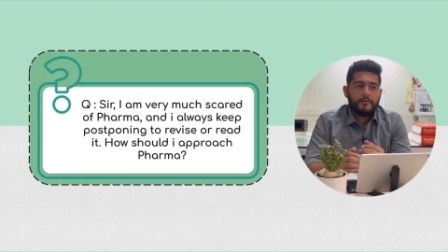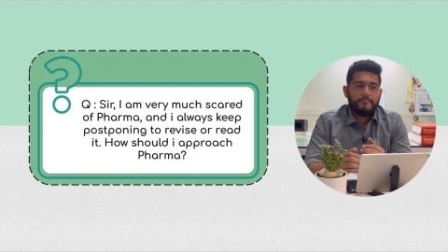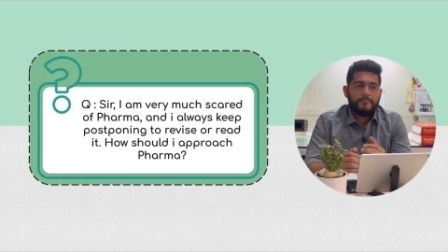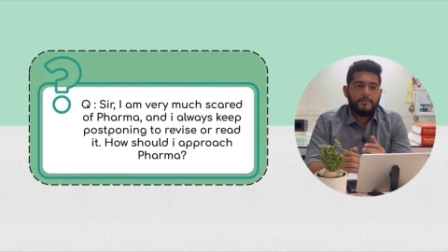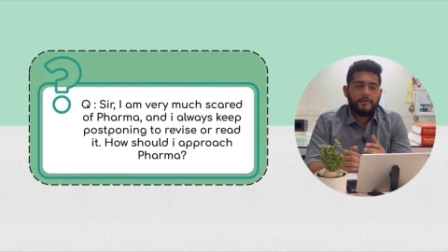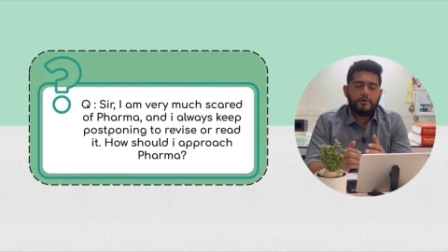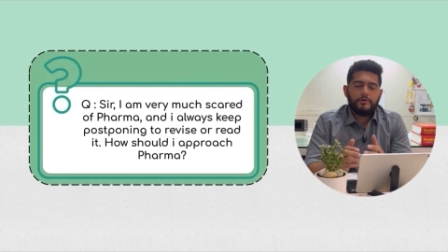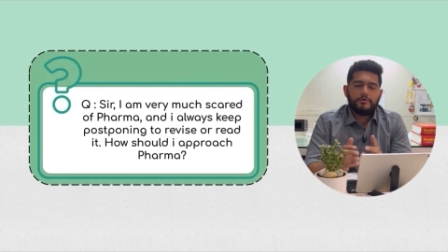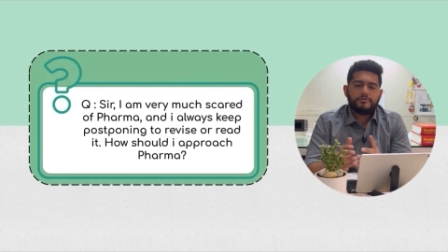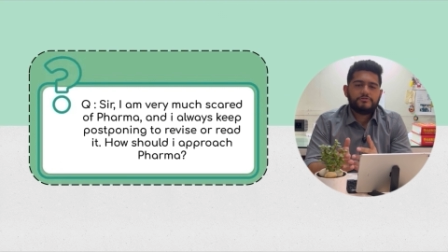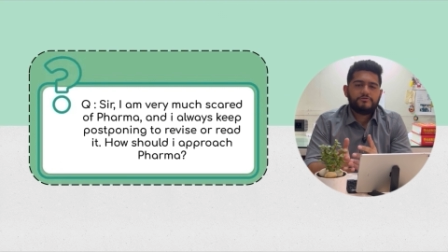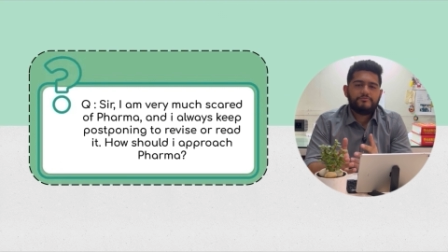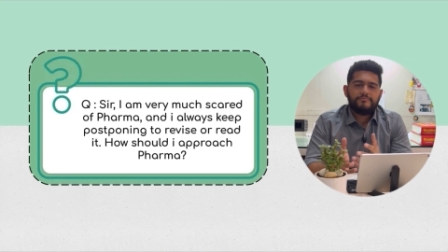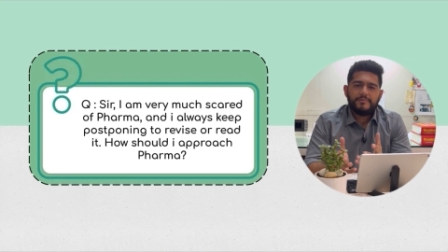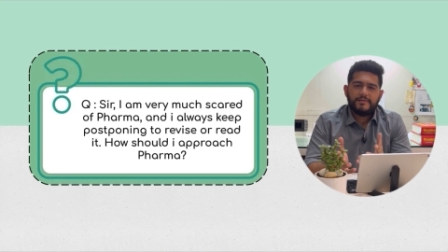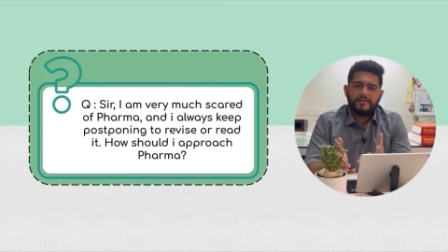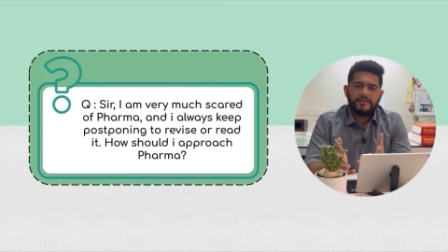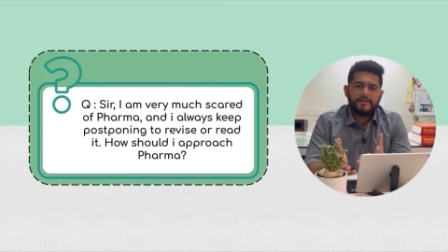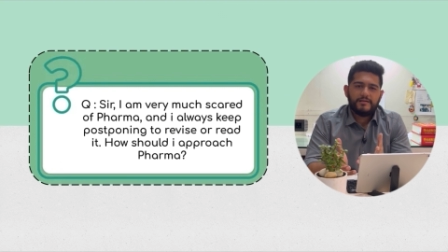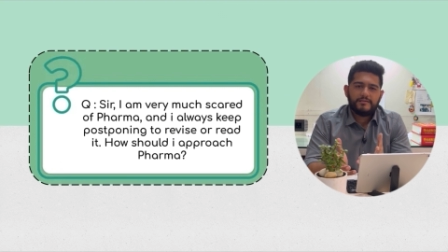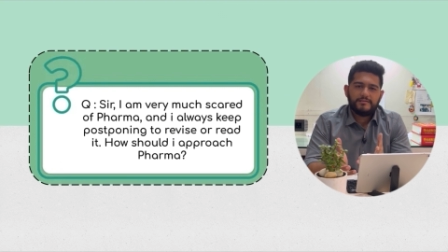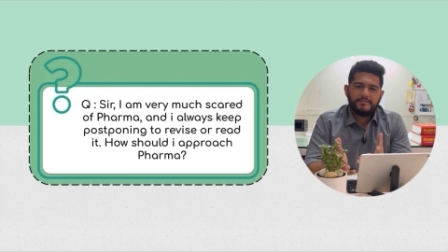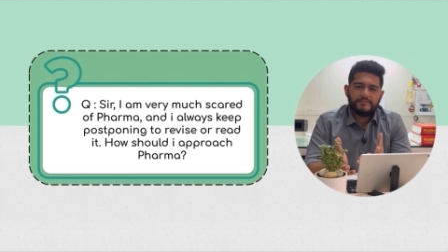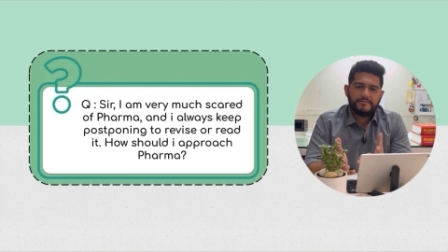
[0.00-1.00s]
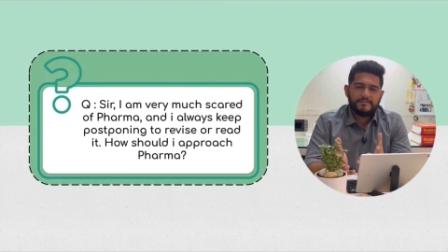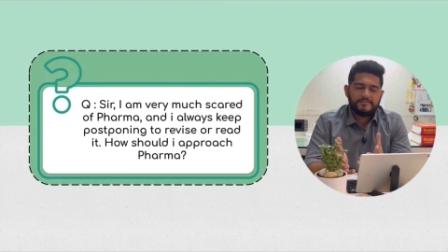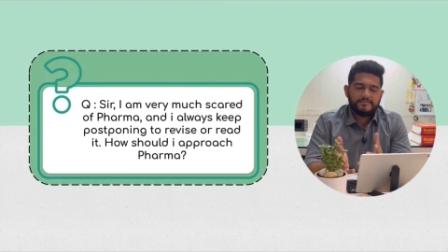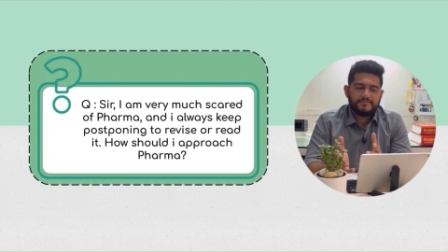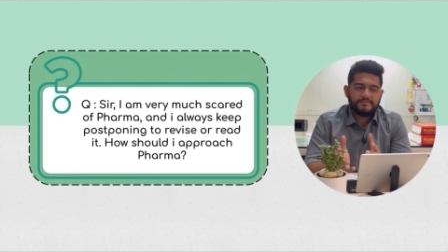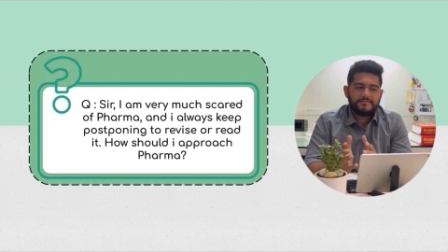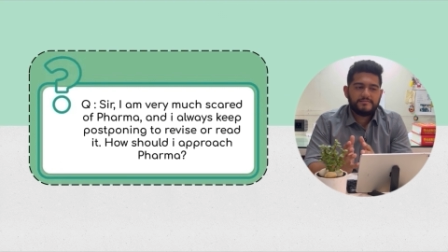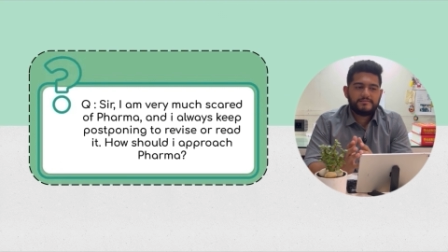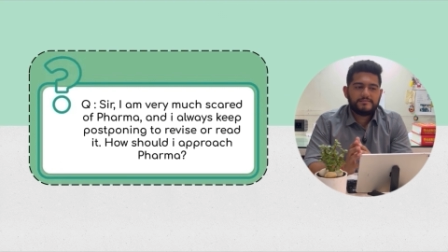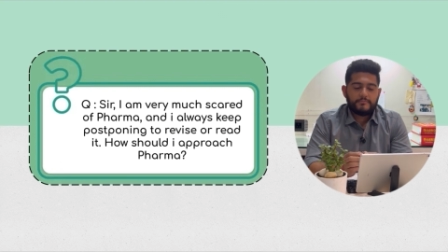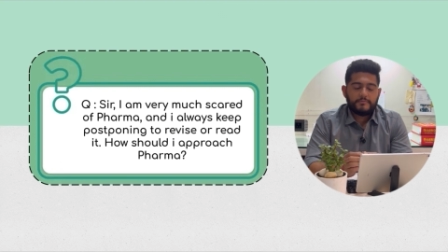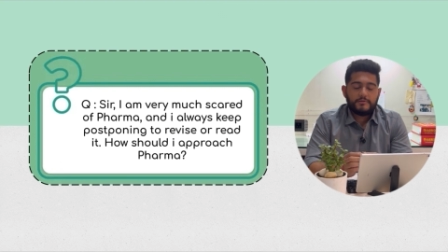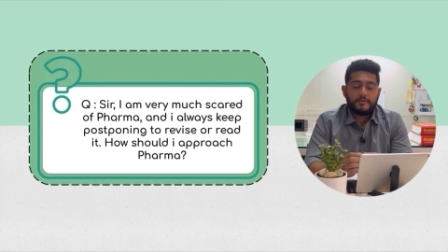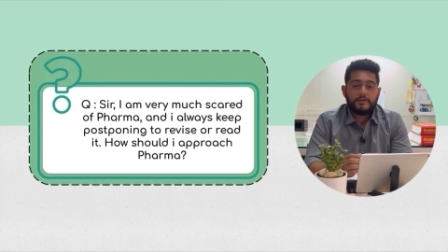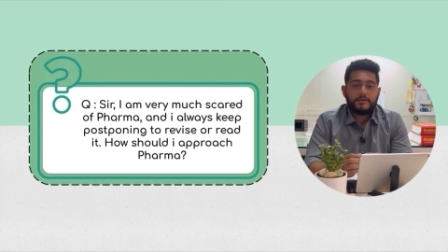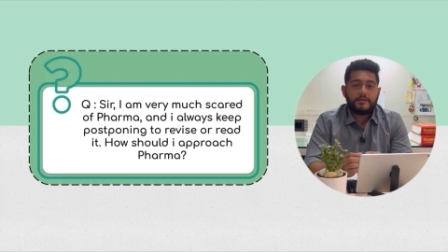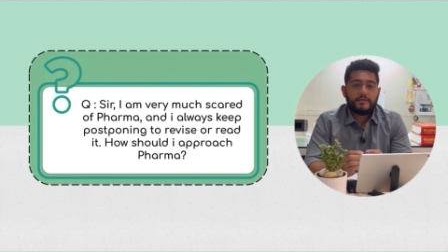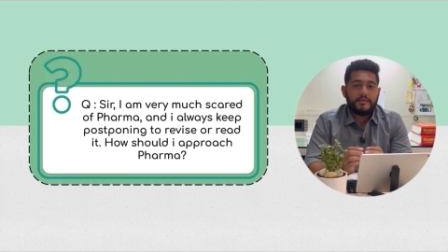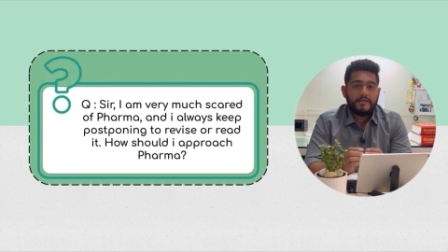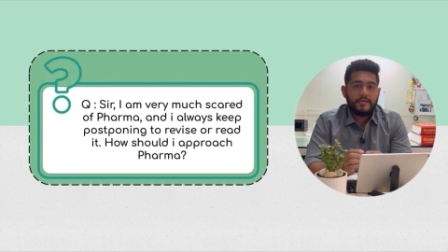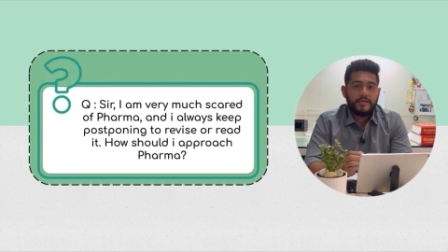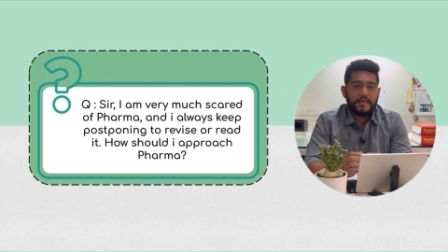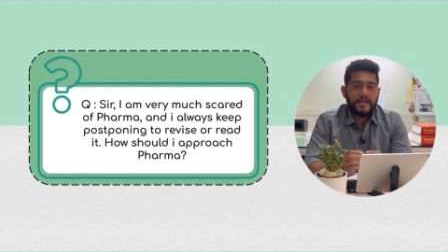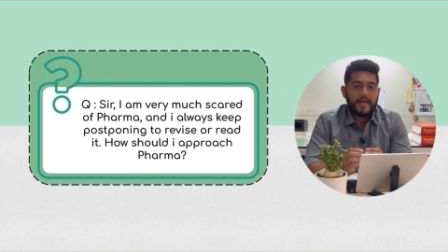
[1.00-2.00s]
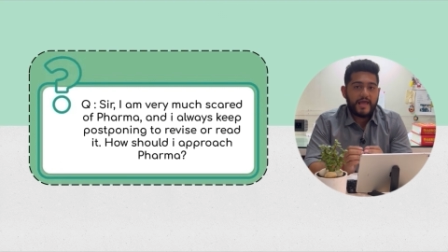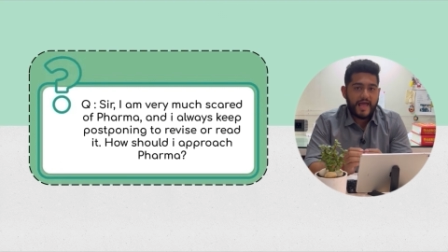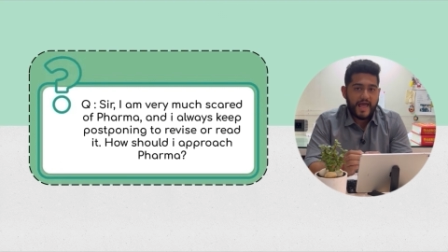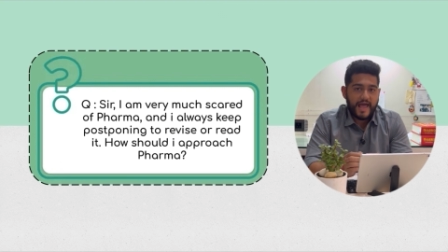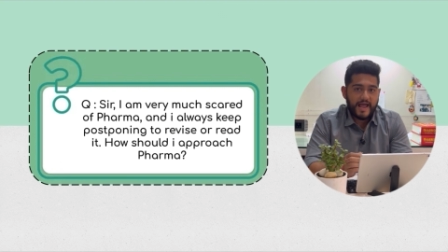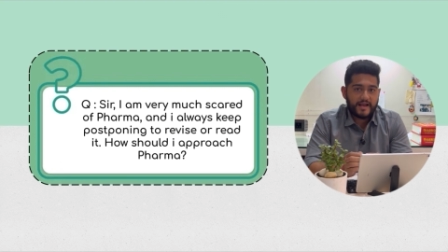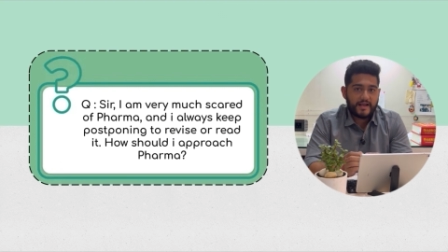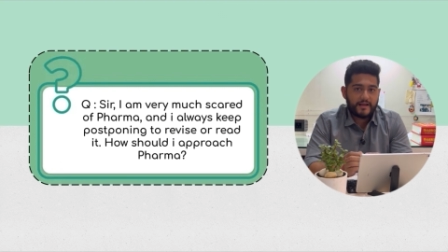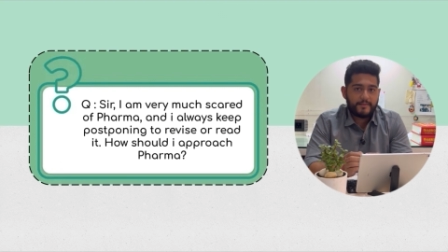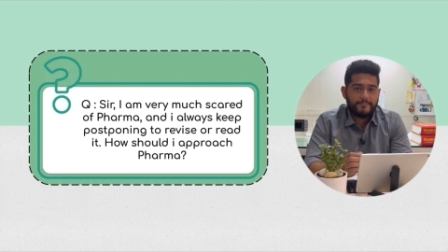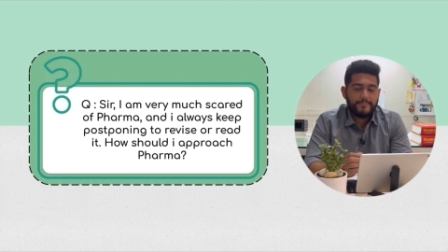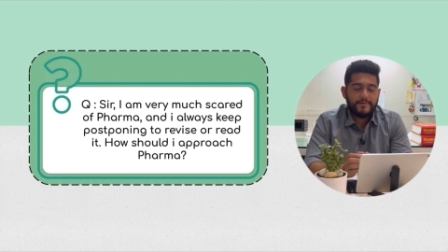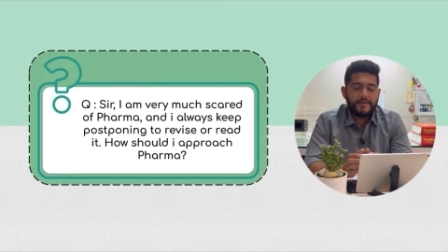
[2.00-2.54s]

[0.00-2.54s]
because of many other reasons, the key hack